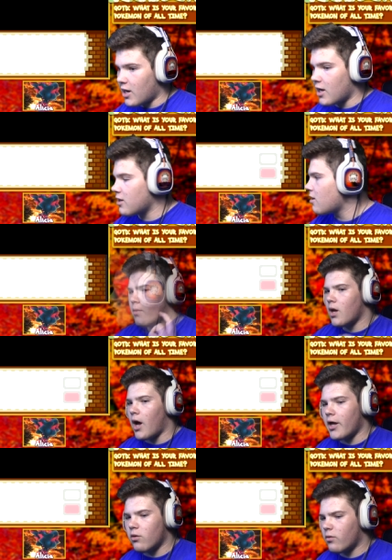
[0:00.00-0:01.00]
guys.
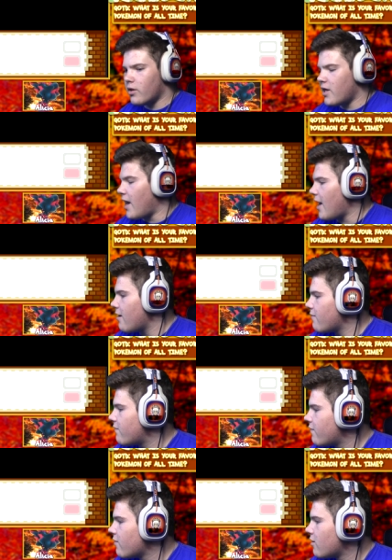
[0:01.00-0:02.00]
I don't really have.
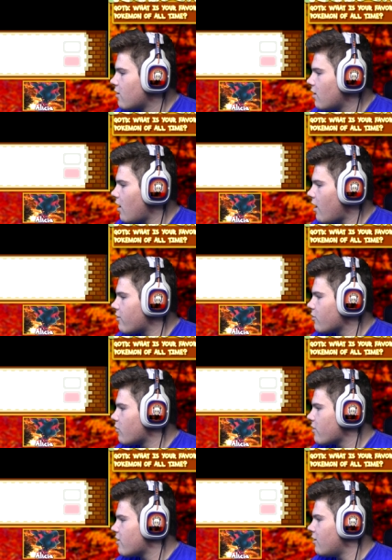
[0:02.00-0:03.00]
There
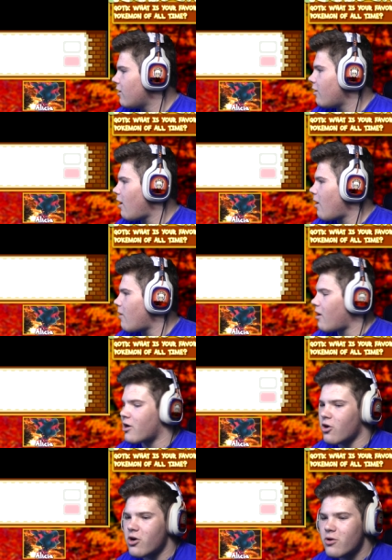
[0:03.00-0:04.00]
wasn't a
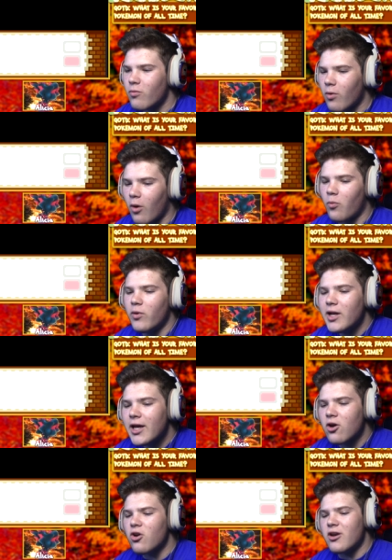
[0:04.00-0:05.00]
good, a really
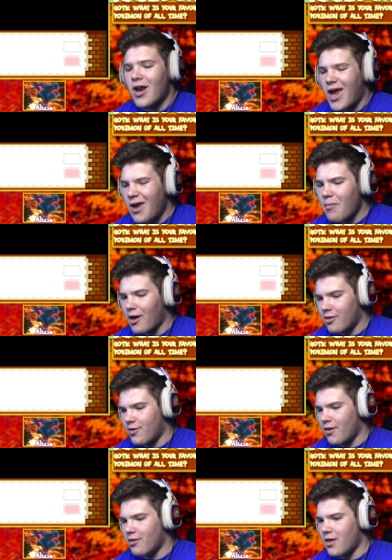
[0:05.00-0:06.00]
good name I
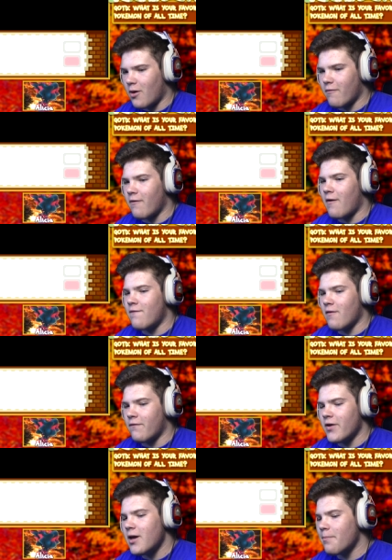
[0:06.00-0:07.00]
that I felt
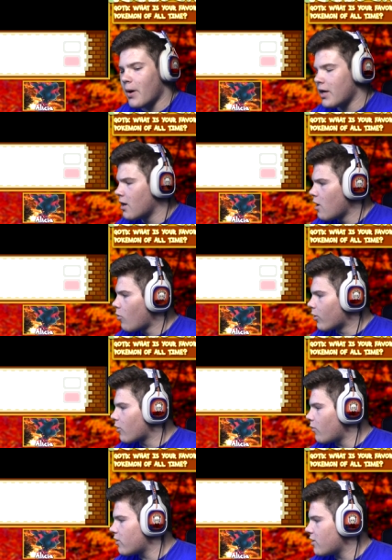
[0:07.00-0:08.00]
fit it, but we're
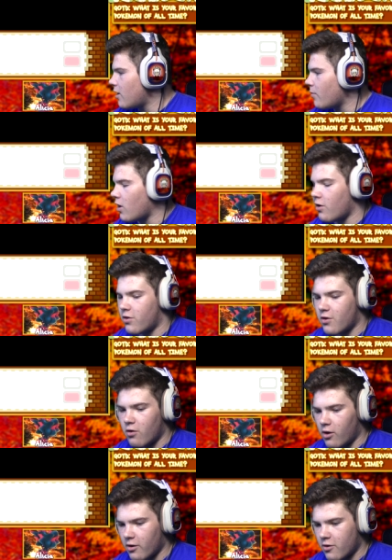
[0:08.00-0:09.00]
going to name it
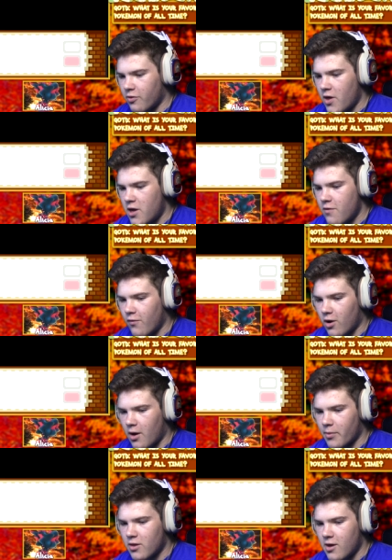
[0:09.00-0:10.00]
Oscura. So thank you for
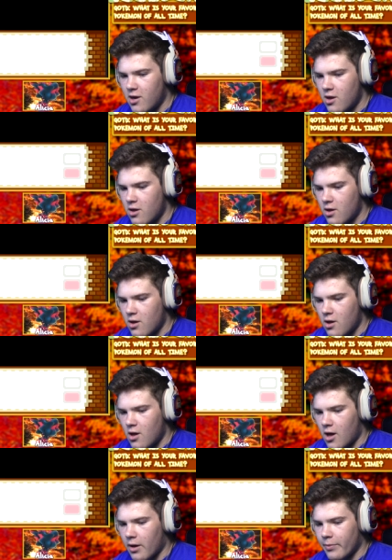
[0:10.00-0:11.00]
commenting.
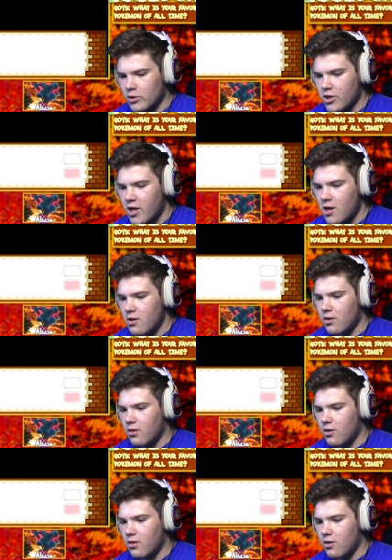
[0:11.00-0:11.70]
I appreciate it